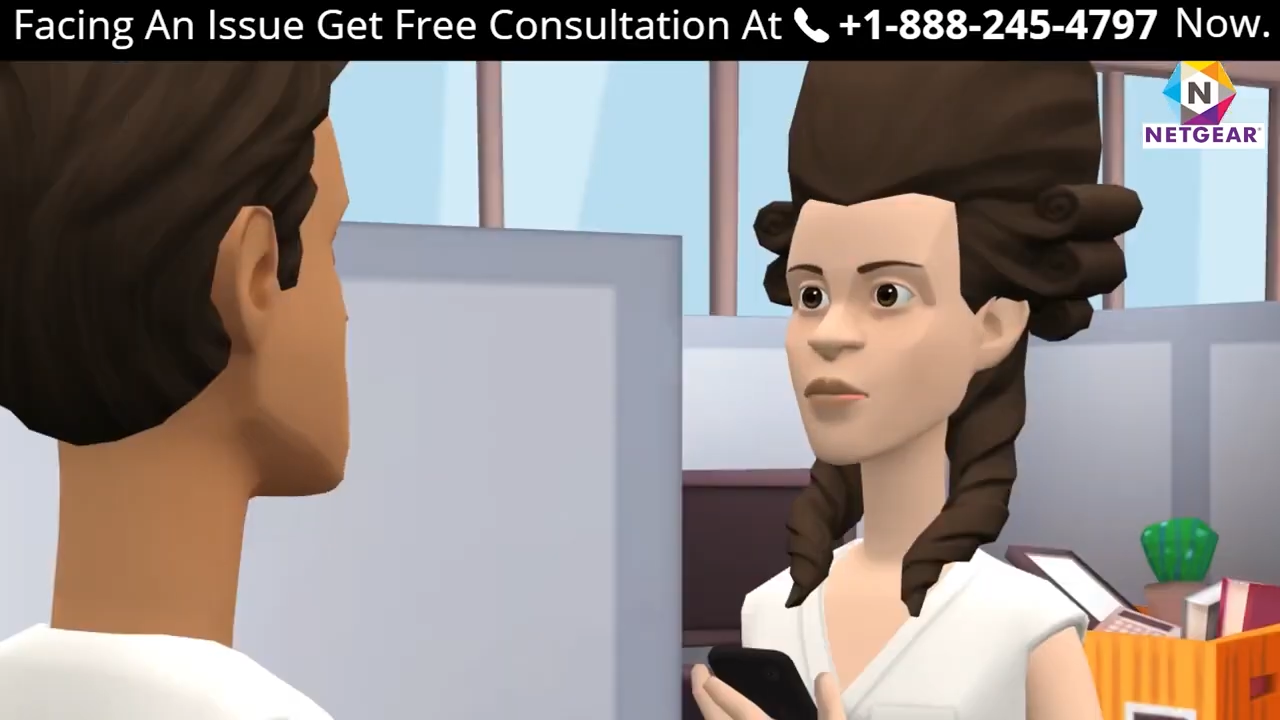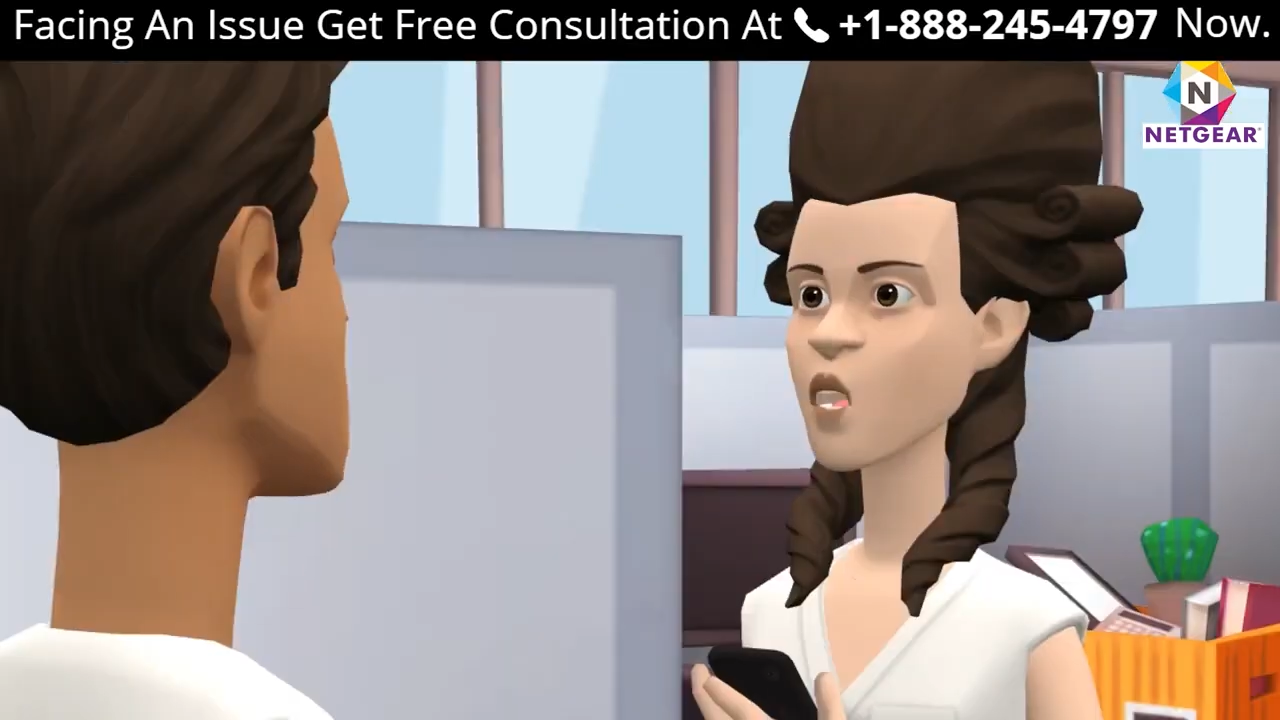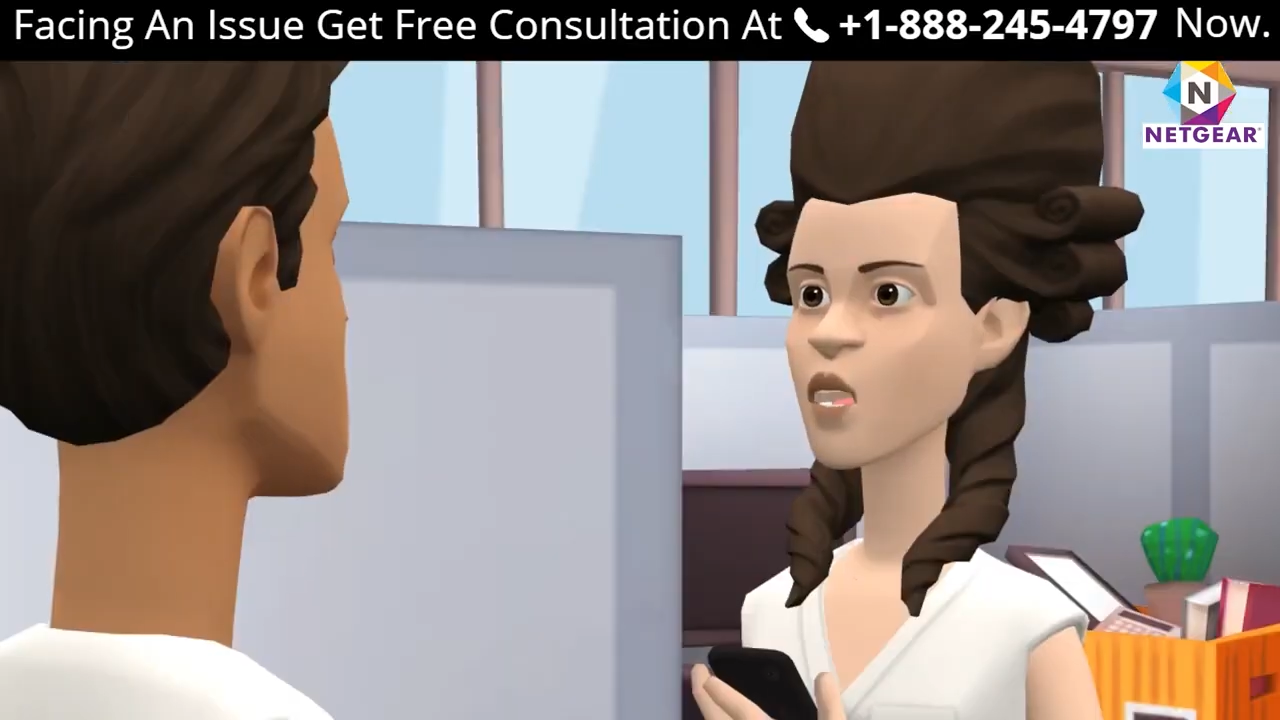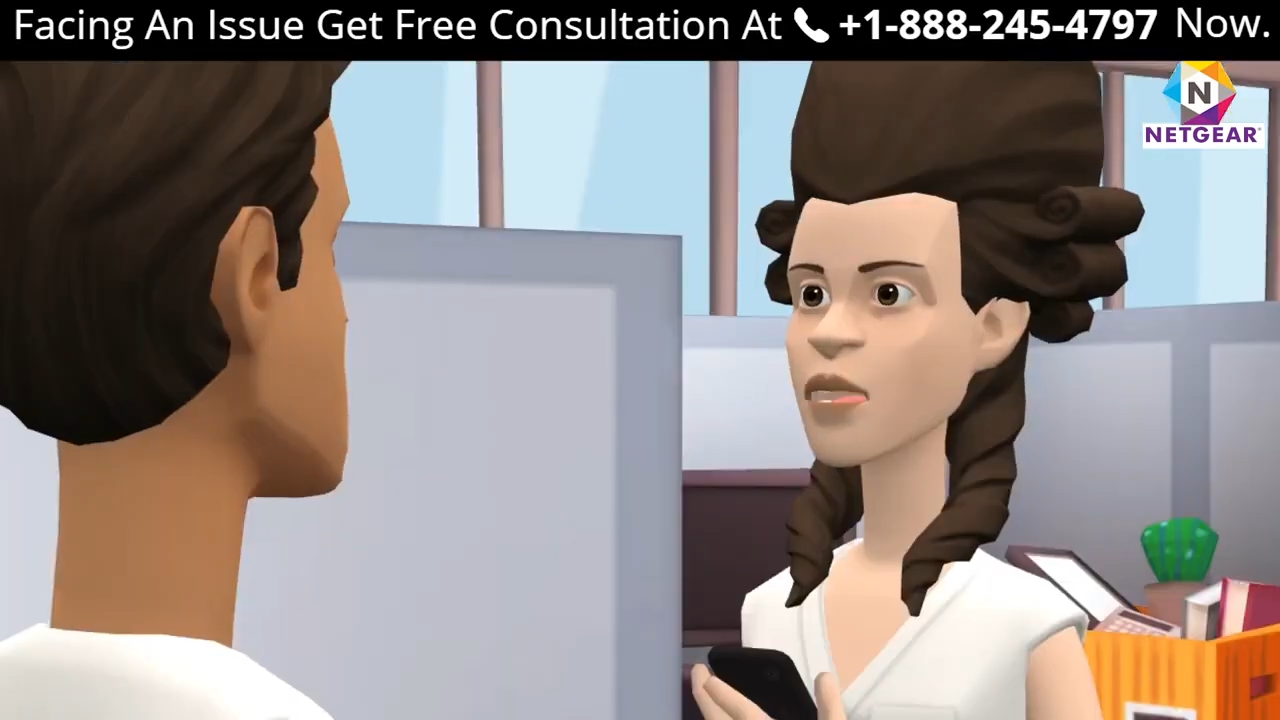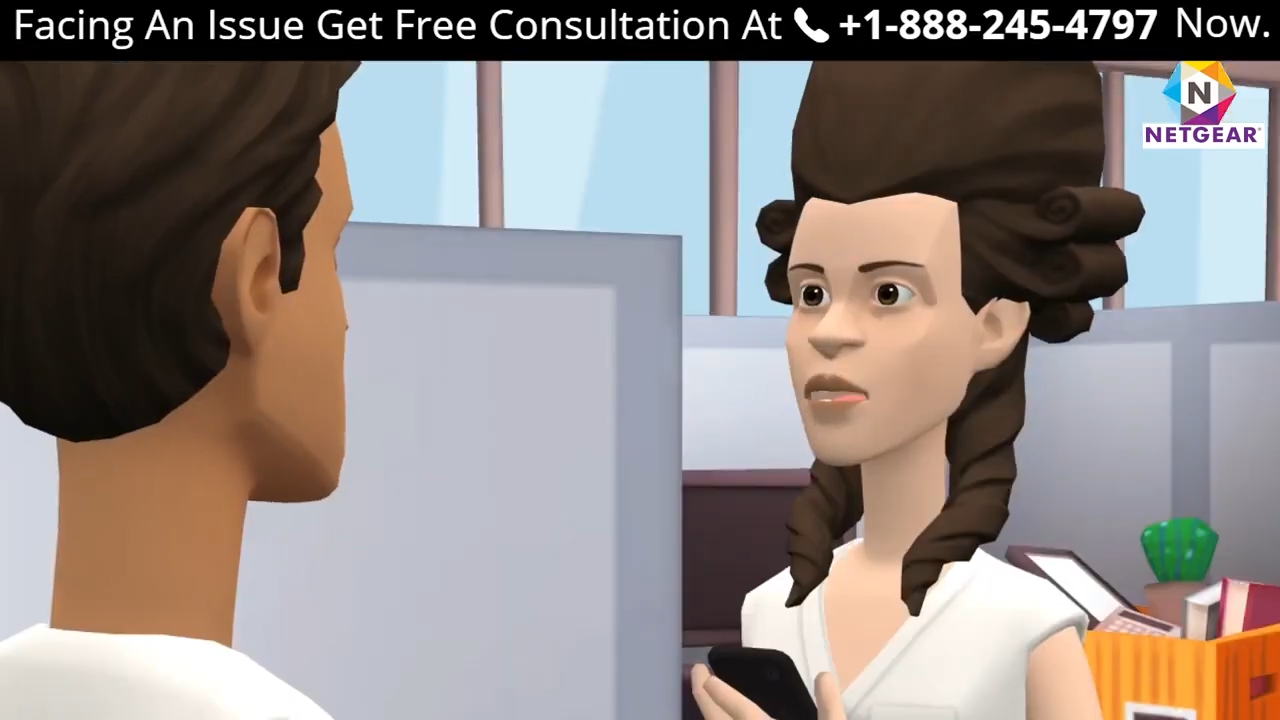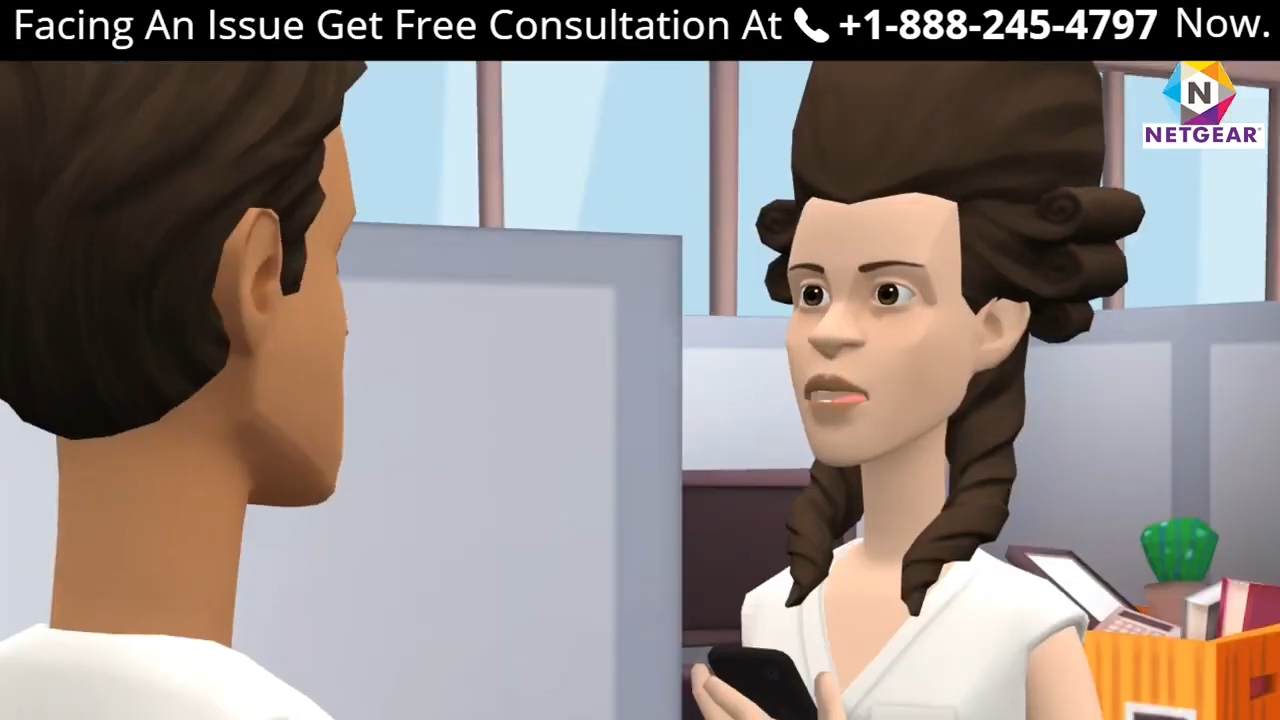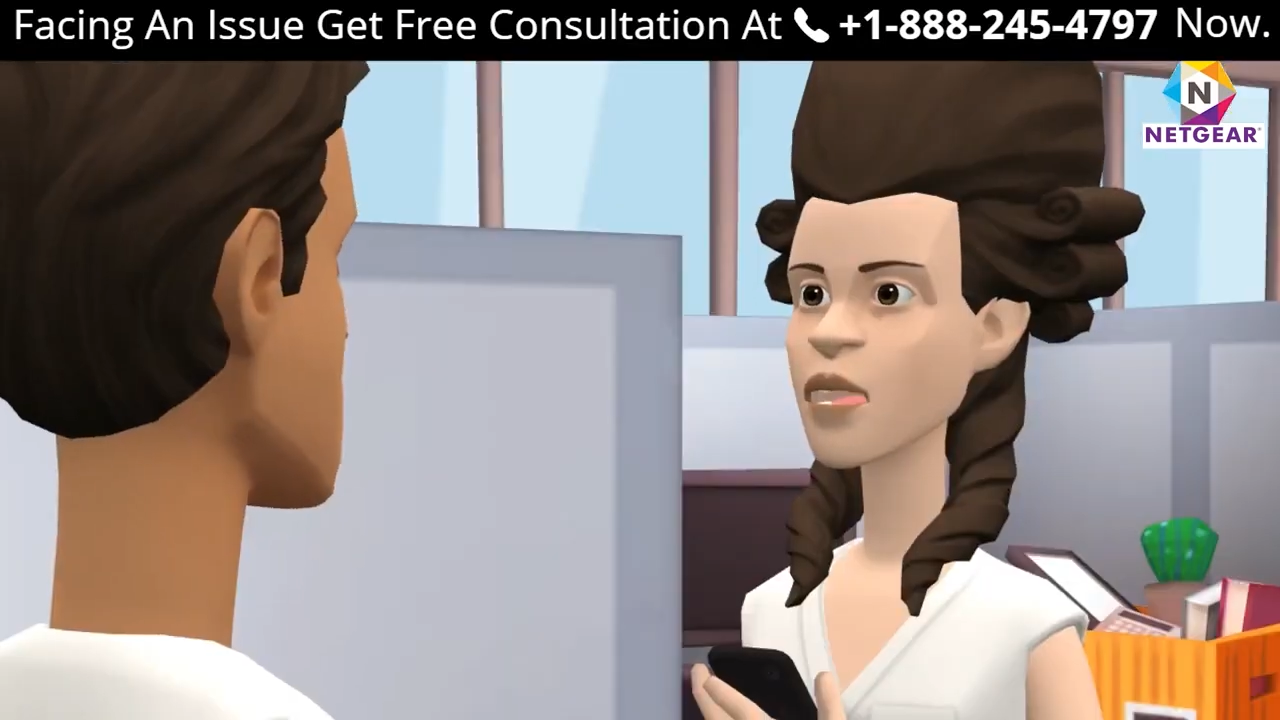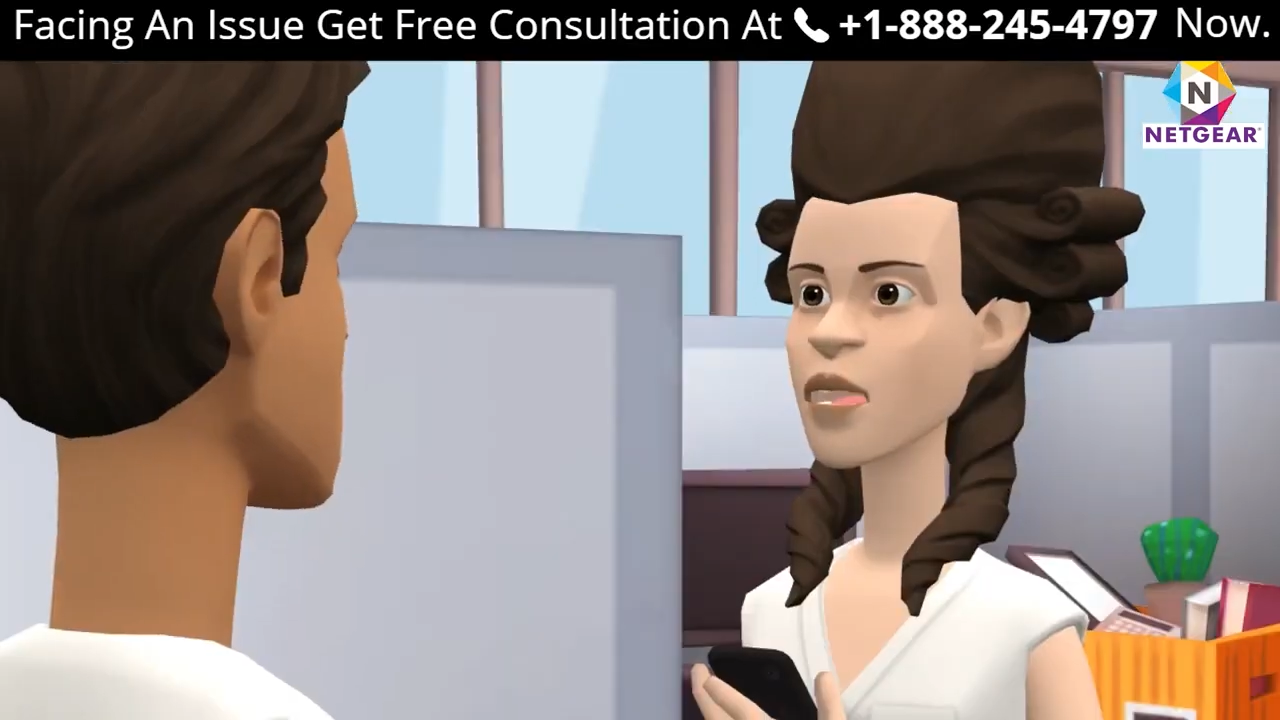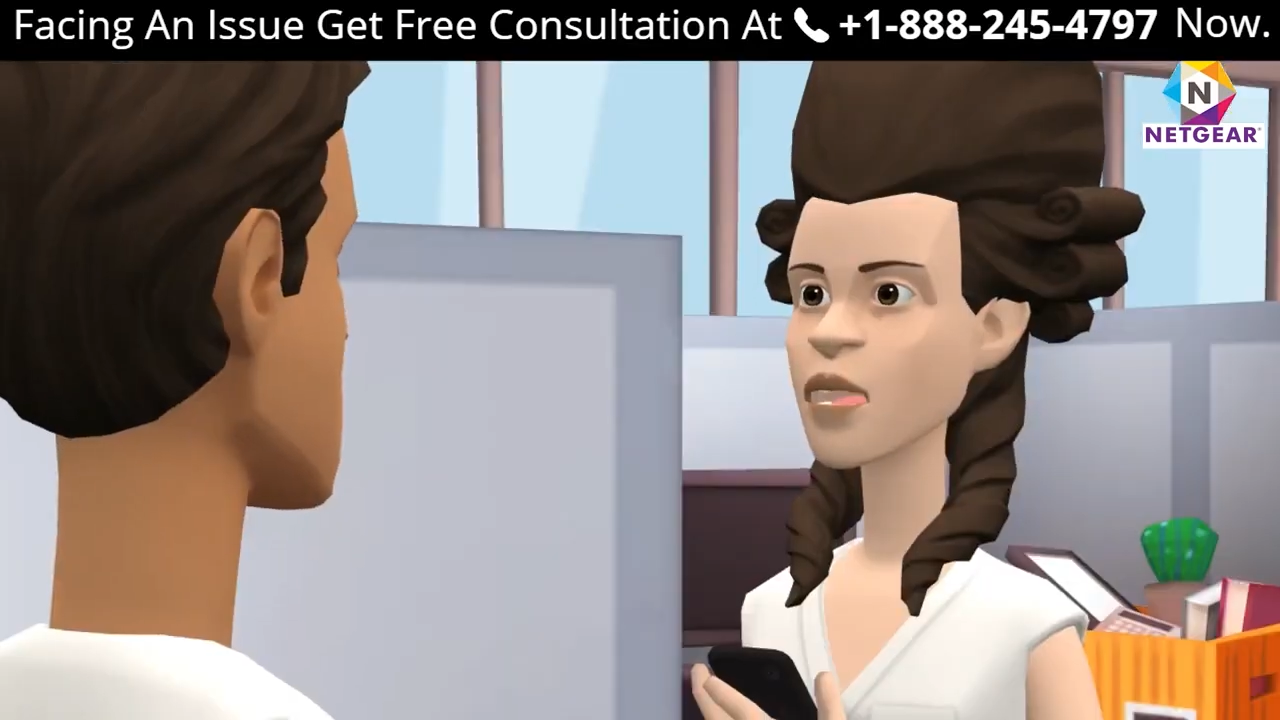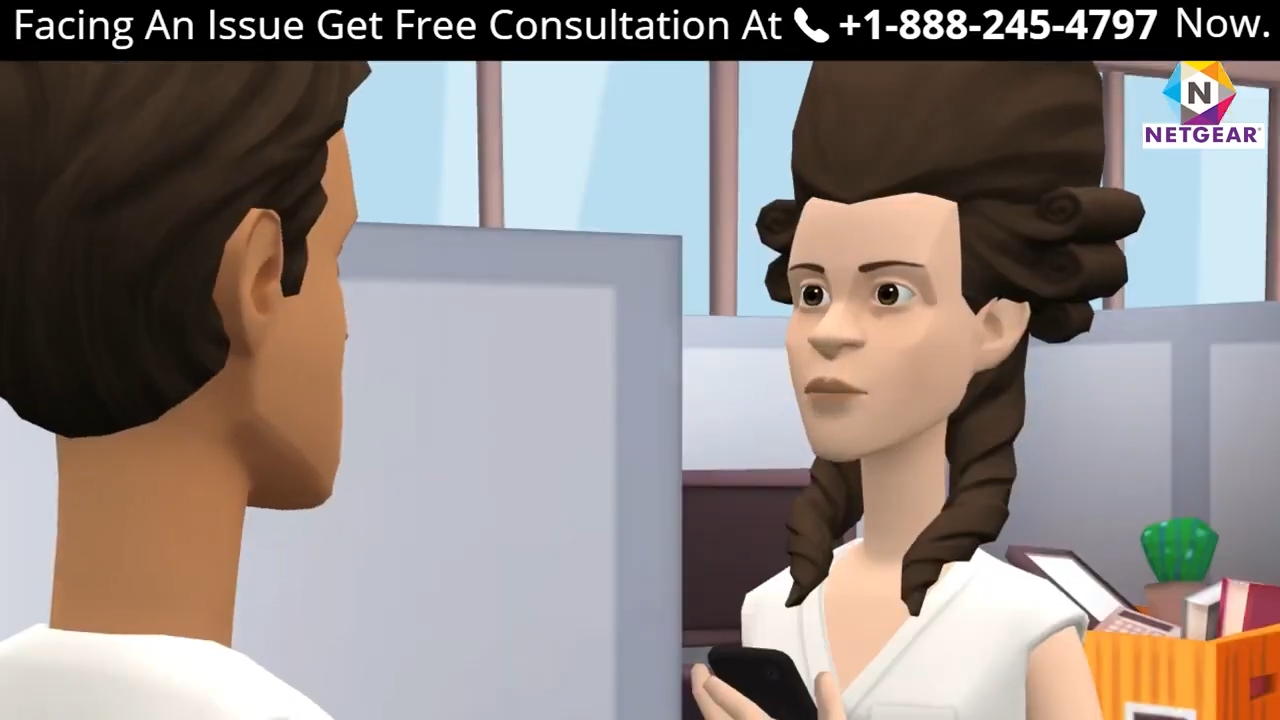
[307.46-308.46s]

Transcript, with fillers: can I connect my